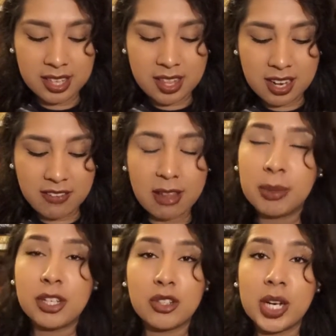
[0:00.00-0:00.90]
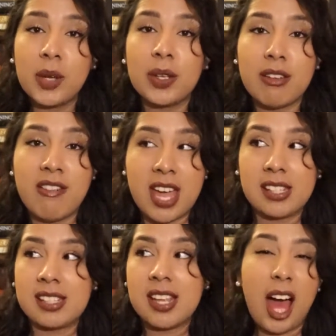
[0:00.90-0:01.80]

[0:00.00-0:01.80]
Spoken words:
And then if I punched Draco in the face,